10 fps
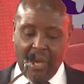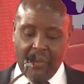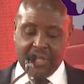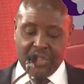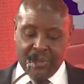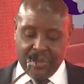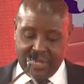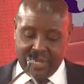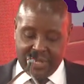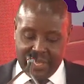Howard
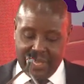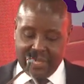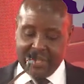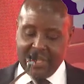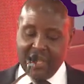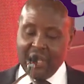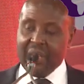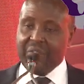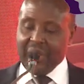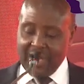Schultz said,
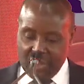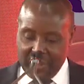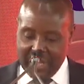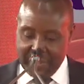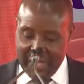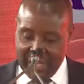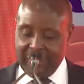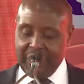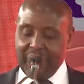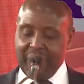if customers
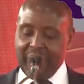believe